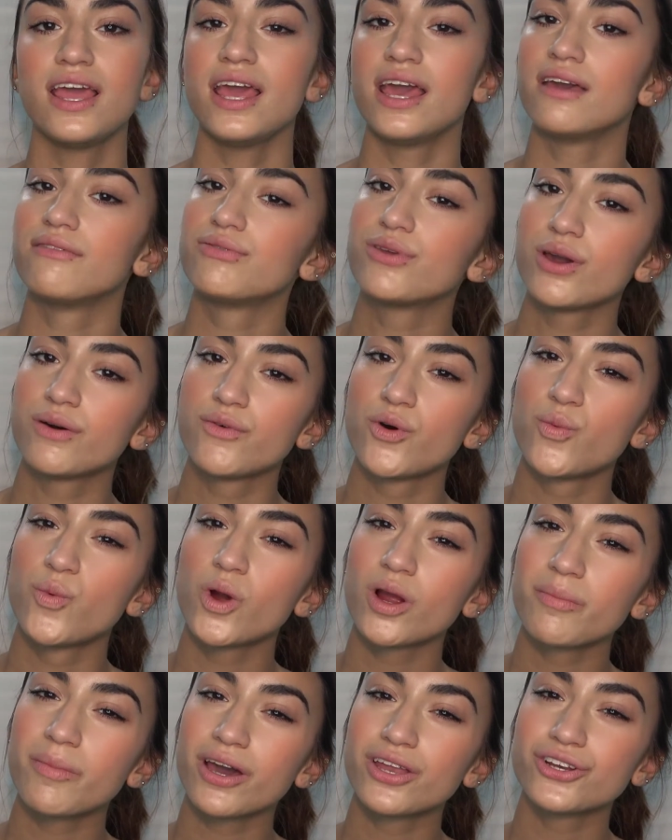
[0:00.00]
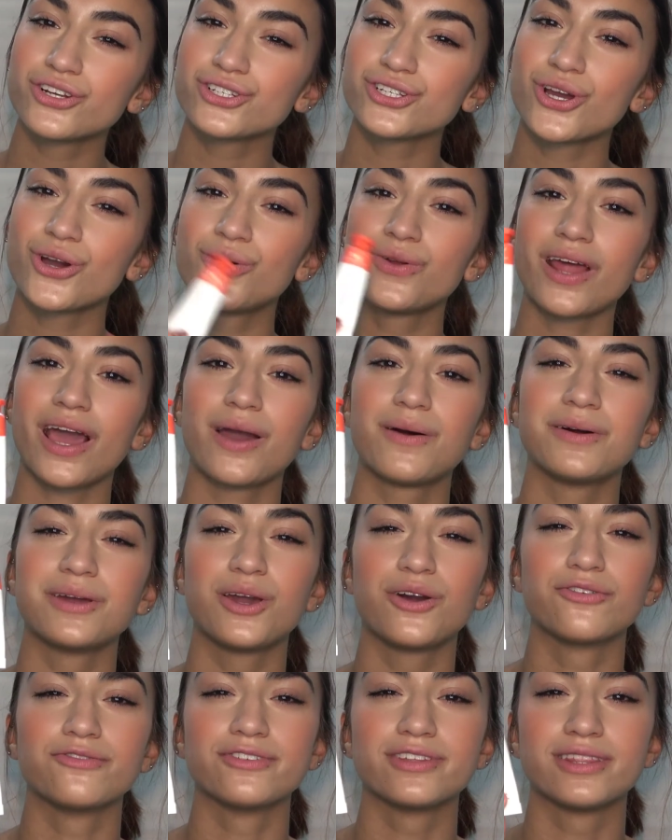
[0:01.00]
If you have a warm undertone, I would
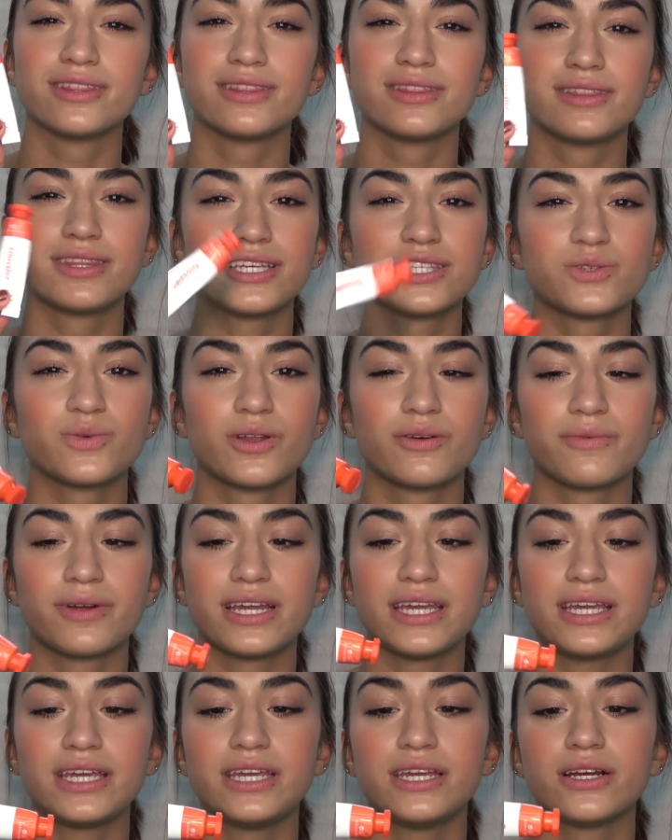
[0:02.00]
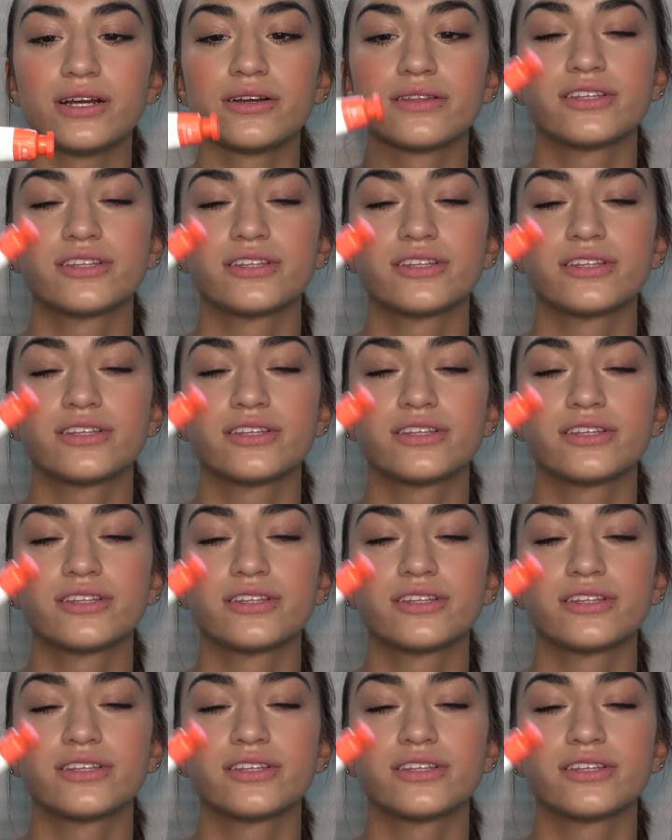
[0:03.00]
go for this one right here,